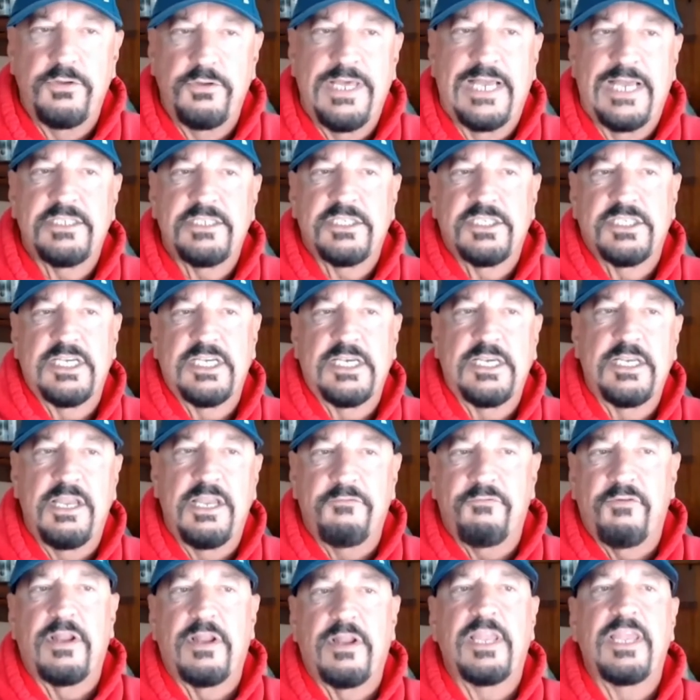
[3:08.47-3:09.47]
That's
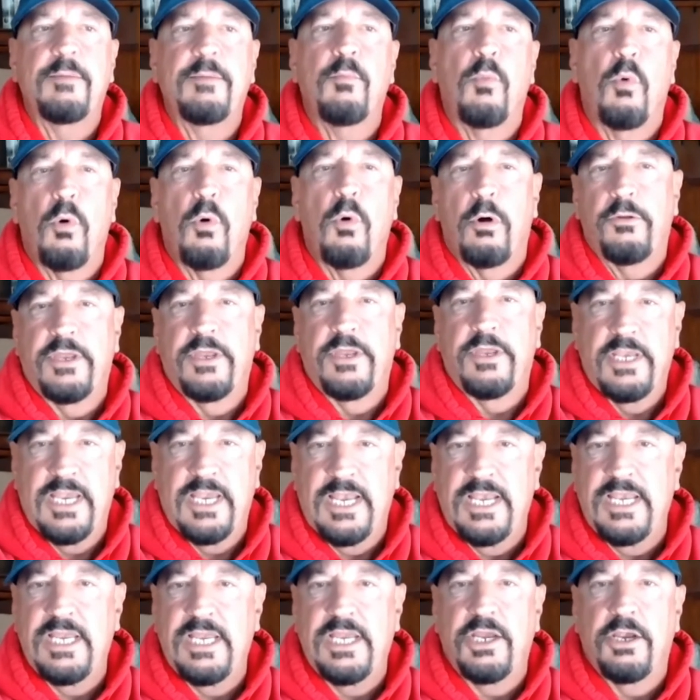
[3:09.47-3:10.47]
significantly more than
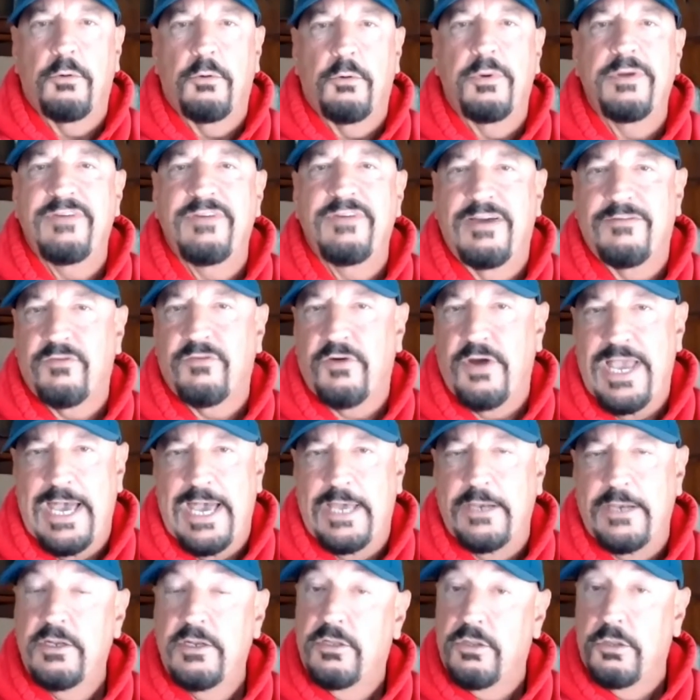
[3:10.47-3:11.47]
any year we've ever
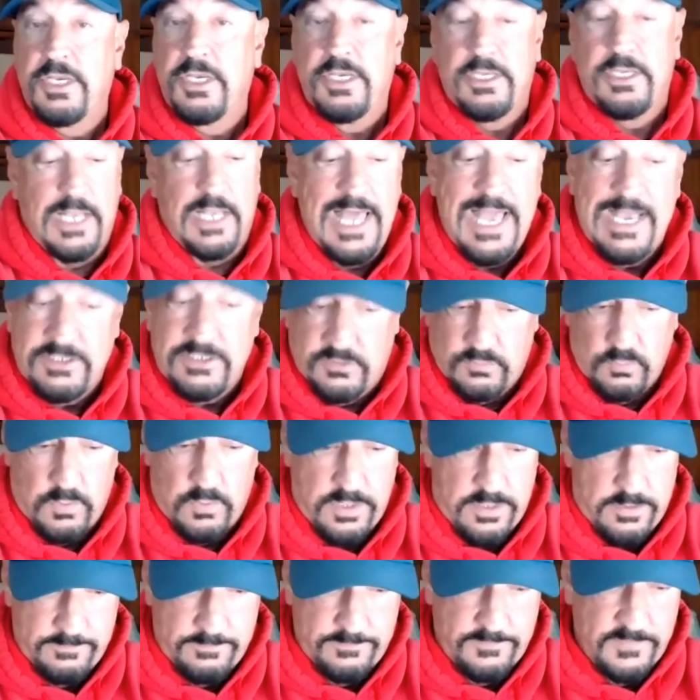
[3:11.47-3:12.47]
had, including the last
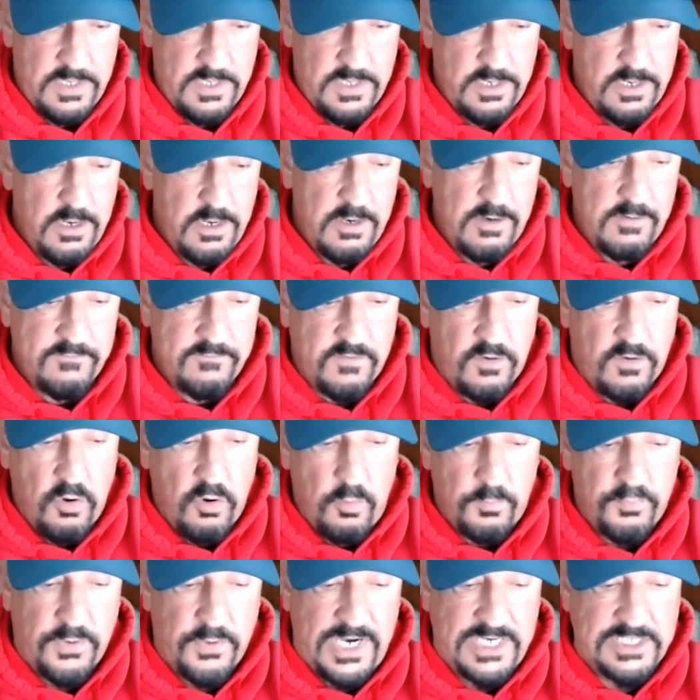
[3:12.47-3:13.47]
one, for
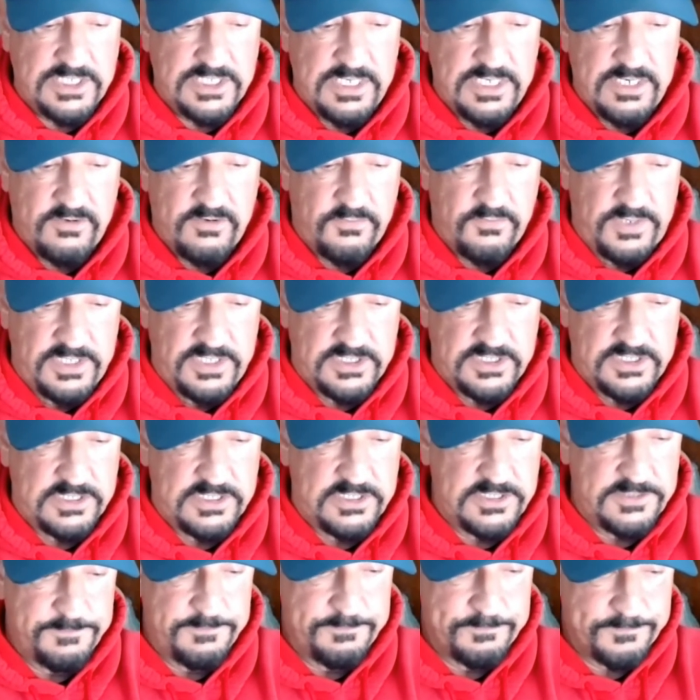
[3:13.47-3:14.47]
home price
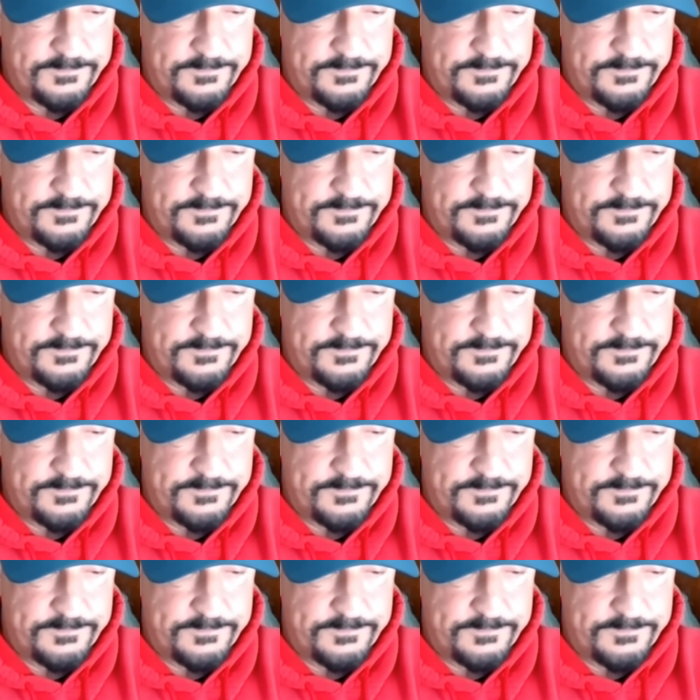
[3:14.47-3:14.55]
increases.